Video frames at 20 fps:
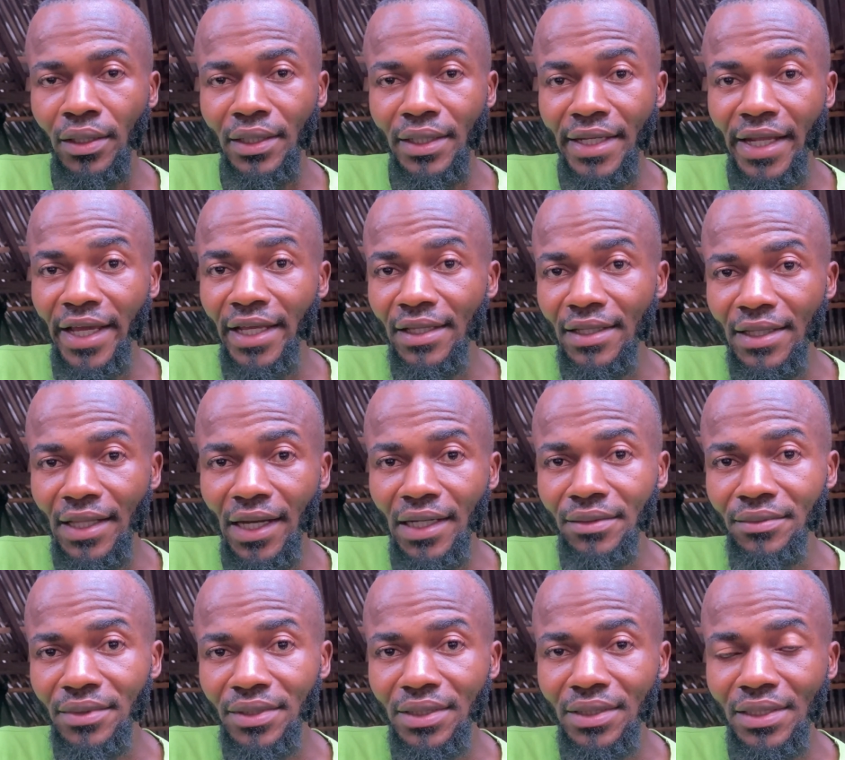Then
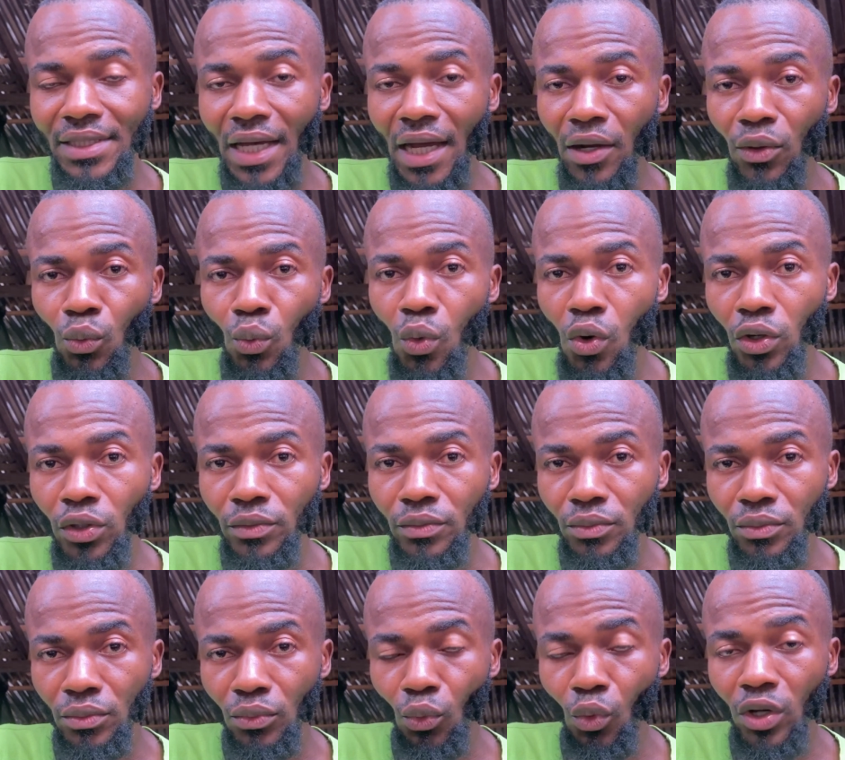times that
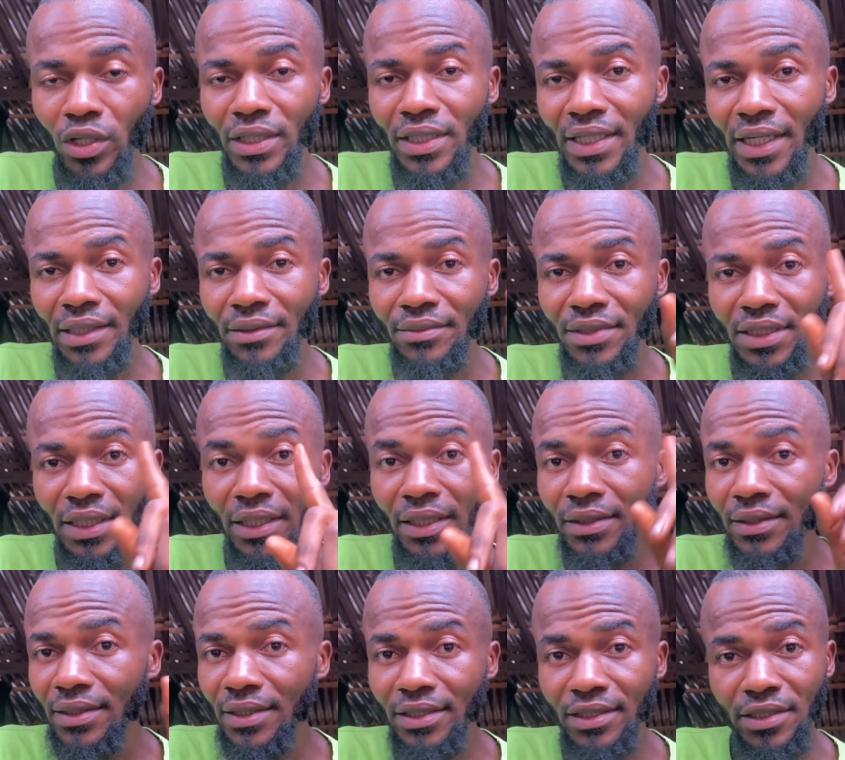1 times
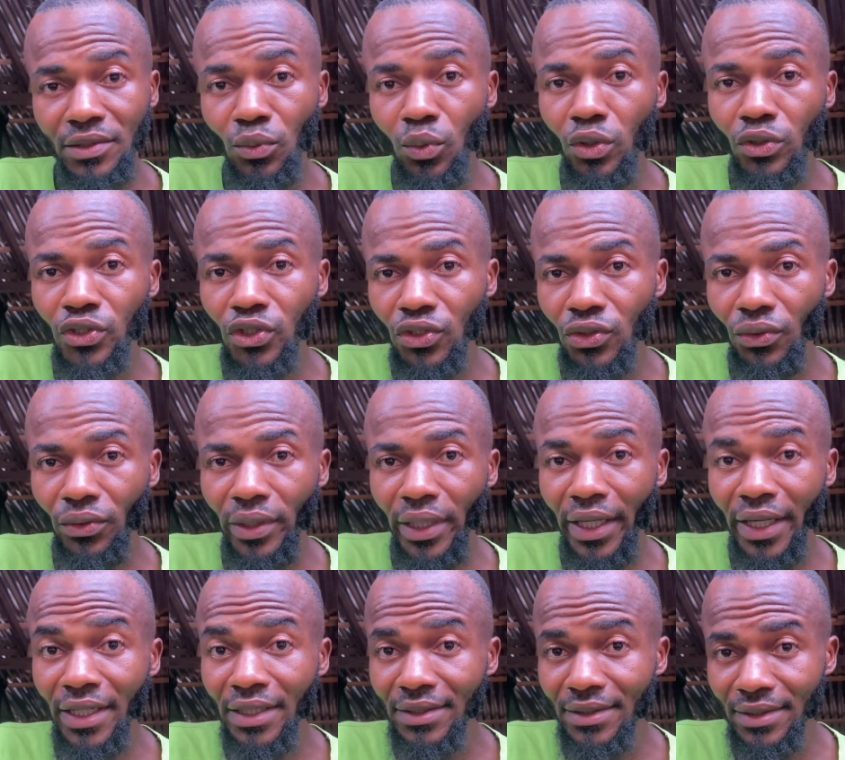8 is equals to
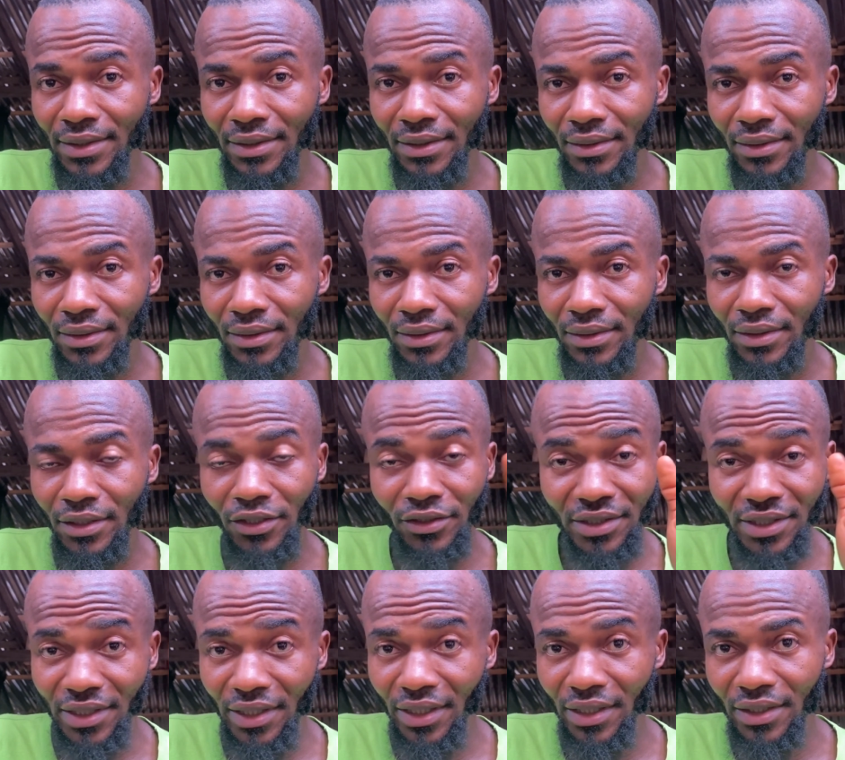8. You
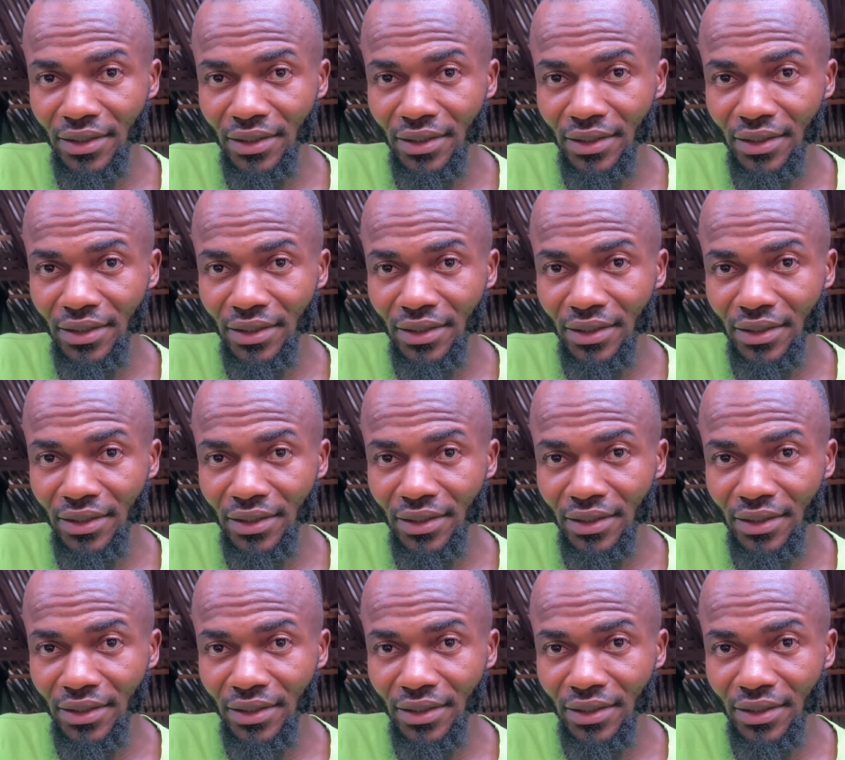see